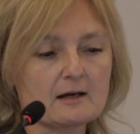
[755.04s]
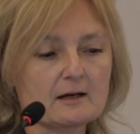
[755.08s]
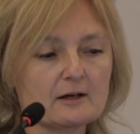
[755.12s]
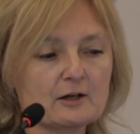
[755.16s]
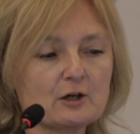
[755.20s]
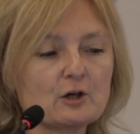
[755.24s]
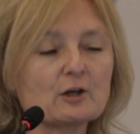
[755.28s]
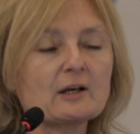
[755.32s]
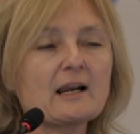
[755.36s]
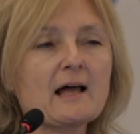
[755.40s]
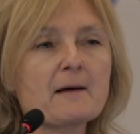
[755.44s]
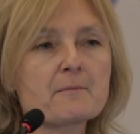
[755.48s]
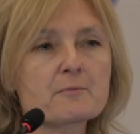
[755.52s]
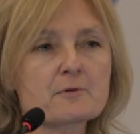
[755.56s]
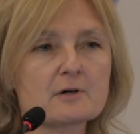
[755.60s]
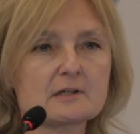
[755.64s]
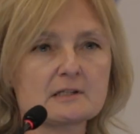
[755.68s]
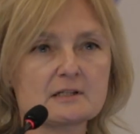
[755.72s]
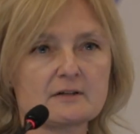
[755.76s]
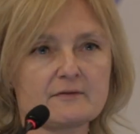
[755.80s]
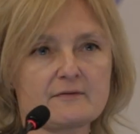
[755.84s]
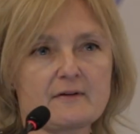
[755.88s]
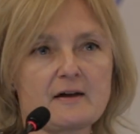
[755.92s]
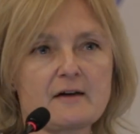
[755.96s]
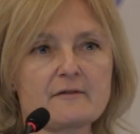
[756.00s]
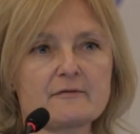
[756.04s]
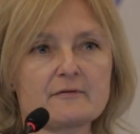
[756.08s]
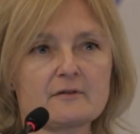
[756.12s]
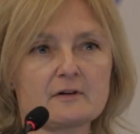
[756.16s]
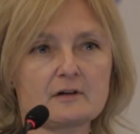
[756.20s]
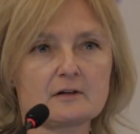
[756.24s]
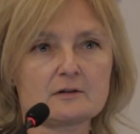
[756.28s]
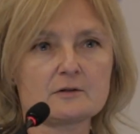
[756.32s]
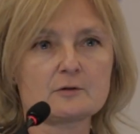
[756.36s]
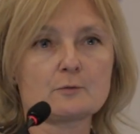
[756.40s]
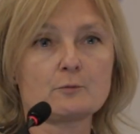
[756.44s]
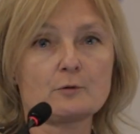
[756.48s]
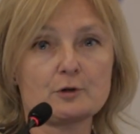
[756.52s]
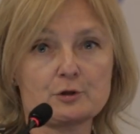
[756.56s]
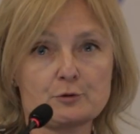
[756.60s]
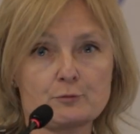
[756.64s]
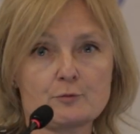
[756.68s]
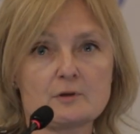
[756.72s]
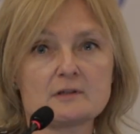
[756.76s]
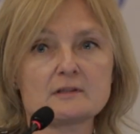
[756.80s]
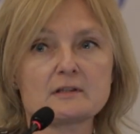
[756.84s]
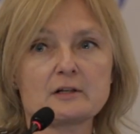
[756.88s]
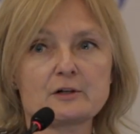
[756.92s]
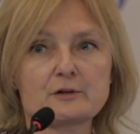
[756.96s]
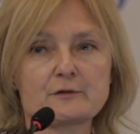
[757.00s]
collaborative effort, which
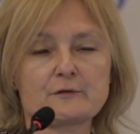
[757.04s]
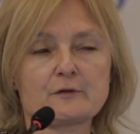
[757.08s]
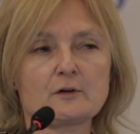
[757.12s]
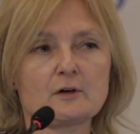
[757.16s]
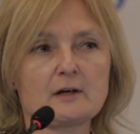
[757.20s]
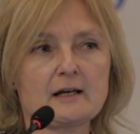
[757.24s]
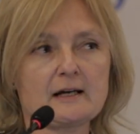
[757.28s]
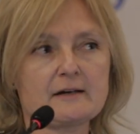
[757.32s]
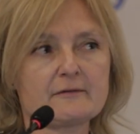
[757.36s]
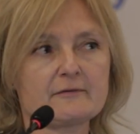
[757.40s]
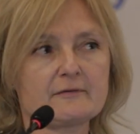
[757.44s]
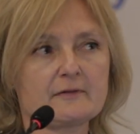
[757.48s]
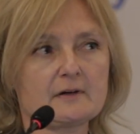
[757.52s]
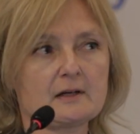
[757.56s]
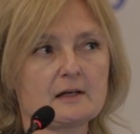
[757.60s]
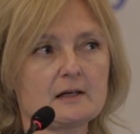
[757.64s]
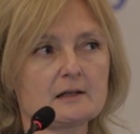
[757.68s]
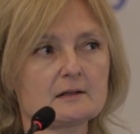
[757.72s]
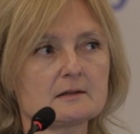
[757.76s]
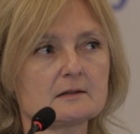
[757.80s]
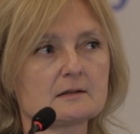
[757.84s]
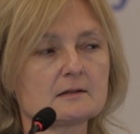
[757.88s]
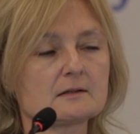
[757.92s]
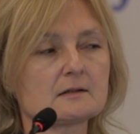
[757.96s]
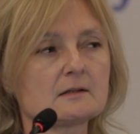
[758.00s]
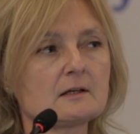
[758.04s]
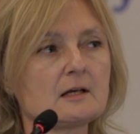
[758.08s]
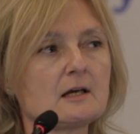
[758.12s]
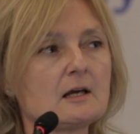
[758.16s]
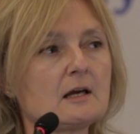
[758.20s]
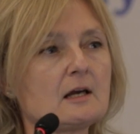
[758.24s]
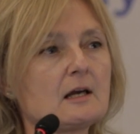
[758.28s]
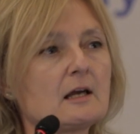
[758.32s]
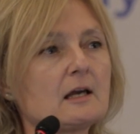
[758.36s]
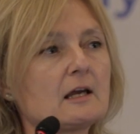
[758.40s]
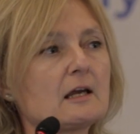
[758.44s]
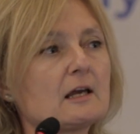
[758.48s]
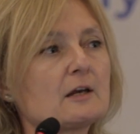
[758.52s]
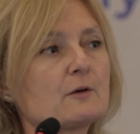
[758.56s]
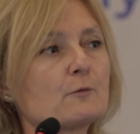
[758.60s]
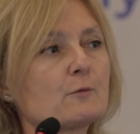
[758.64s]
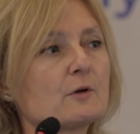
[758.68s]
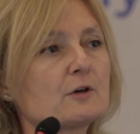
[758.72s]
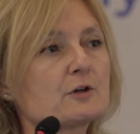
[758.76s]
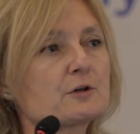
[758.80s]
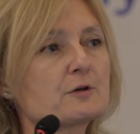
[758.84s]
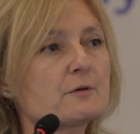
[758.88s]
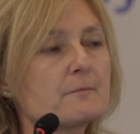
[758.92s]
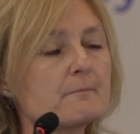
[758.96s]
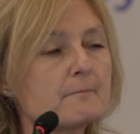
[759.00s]
Research for Life is, in
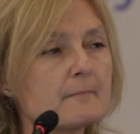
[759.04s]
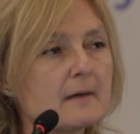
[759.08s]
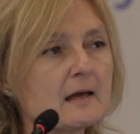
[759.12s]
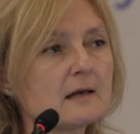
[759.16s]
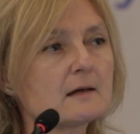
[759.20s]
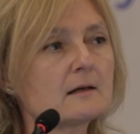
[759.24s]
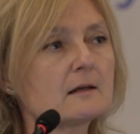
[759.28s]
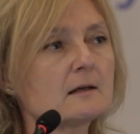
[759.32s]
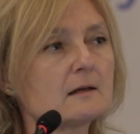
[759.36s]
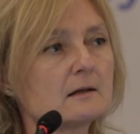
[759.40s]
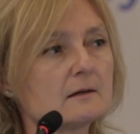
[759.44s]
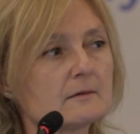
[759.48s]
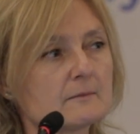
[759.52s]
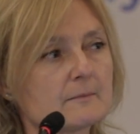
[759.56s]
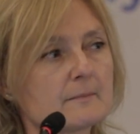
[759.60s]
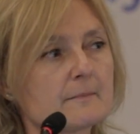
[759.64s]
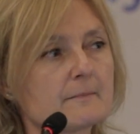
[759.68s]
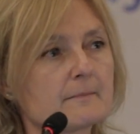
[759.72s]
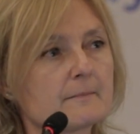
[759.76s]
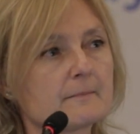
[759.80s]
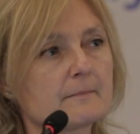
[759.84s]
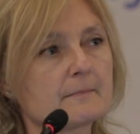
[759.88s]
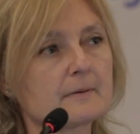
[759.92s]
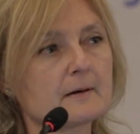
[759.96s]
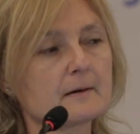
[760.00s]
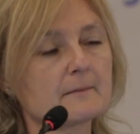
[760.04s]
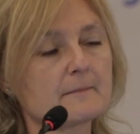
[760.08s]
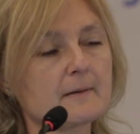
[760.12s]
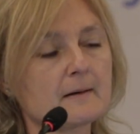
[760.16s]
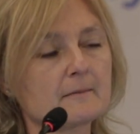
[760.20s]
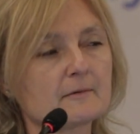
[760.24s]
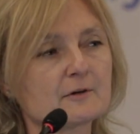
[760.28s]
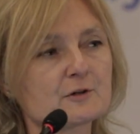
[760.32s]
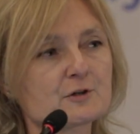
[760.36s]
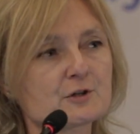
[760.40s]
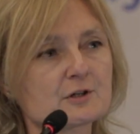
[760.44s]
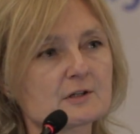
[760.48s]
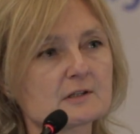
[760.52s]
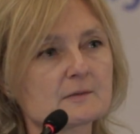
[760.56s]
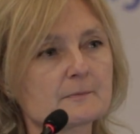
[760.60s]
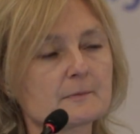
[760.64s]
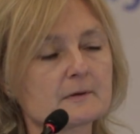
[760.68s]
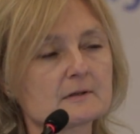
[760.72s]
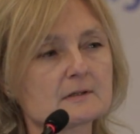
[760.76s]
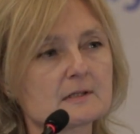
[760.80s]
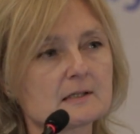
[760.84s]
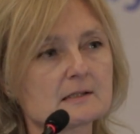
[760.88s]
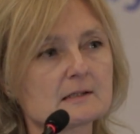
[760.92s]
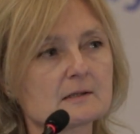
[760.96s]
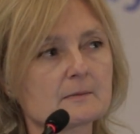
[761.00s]
which many publishers
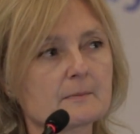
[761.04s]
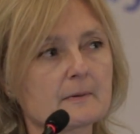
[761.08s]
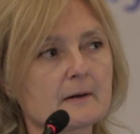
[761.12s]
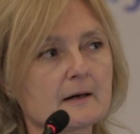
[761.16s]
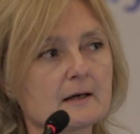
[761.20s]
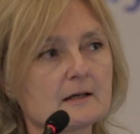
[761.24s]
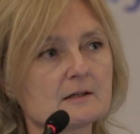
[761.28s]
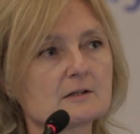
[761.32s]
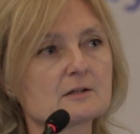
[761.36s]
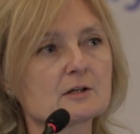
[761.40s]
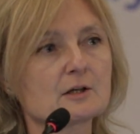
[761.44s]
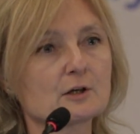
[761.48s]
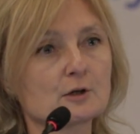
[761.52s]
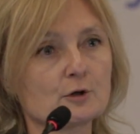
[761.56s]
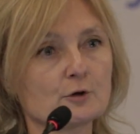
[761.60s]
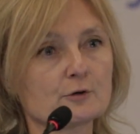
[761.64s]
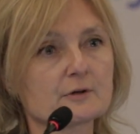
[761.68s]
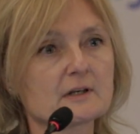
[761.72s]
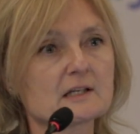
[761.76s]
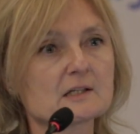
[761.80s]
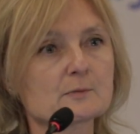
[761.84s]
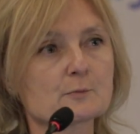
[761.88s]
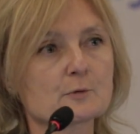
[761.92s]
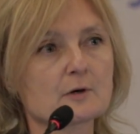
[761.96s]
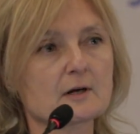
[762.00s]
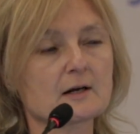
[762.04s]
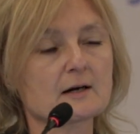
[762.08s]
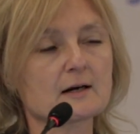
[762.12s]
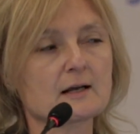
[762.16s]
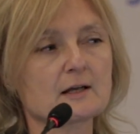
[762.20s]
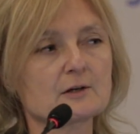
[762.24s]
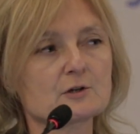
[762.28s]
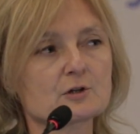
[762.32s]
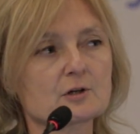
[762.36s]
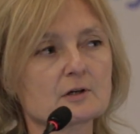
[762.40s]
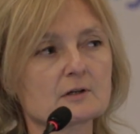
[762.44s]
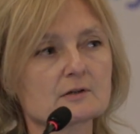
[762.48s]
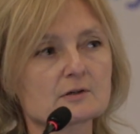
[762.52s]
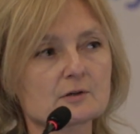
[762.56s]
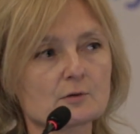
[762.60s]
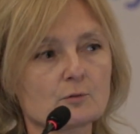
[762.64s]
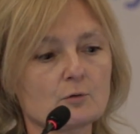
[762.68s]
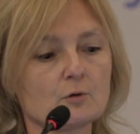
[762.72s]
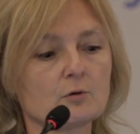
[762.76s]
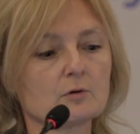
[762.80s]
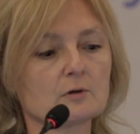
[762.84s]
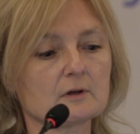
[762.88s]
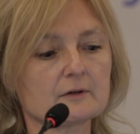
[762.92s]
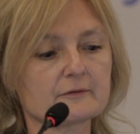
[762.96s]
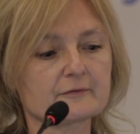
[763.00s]
participate, including Springer Nature,
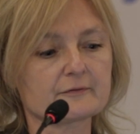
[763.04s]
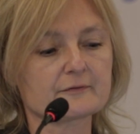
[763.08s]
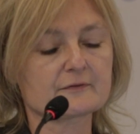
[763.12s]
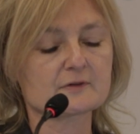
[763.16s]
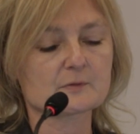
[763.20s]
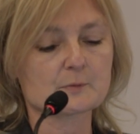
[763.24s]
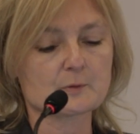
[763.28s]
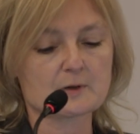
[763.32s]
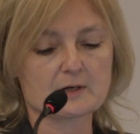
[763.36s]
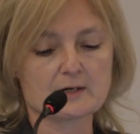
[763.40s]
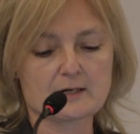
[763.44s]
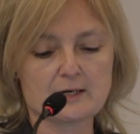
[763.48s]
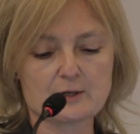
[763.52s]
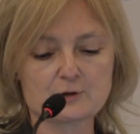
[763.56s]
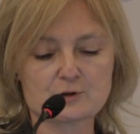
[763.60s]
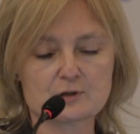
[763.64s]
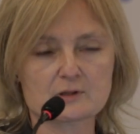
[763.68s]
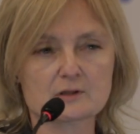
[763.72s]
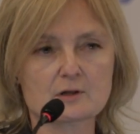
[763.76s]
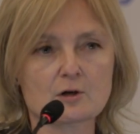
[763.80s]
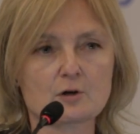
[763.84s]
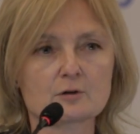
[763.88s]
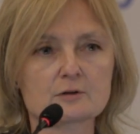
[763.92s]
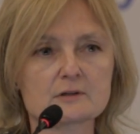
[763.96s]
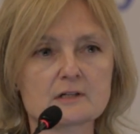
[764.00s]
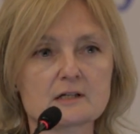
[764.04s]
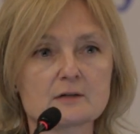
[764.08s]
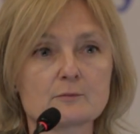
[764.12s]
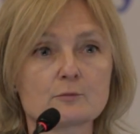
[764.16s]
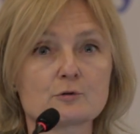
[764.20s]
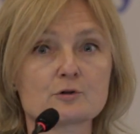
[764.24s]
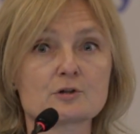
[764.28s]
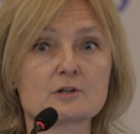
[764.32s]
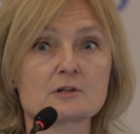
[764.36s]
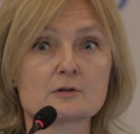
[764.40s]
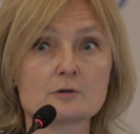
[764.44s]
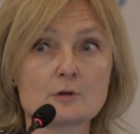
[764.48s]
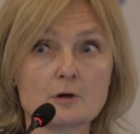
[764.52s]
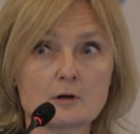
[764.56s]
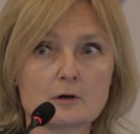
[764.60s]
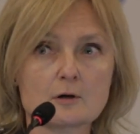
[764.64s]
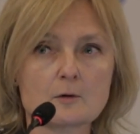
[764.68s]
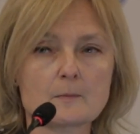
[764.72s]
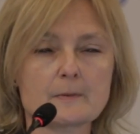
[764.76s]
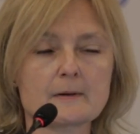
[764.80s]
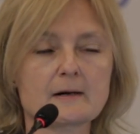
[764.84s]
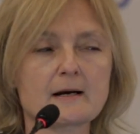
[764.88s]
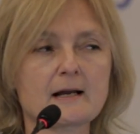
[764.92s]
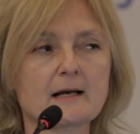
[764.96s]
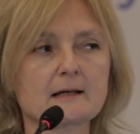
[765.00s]
so all of Springer Nature's content, which is not
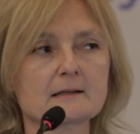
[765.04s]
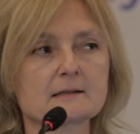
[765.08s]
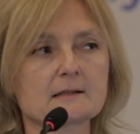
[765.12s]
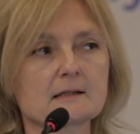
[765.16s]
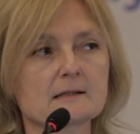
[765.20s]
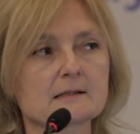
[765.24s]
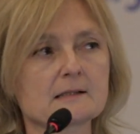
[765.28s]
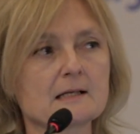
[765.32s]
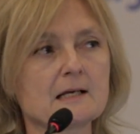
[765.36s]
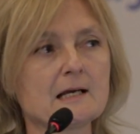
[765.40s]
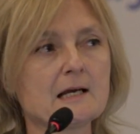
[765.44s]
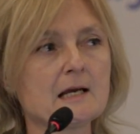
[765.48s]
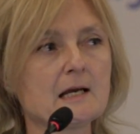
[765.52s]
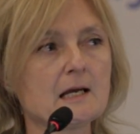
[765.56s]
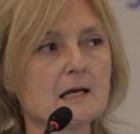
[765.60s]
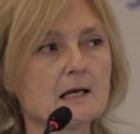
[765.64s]
open access,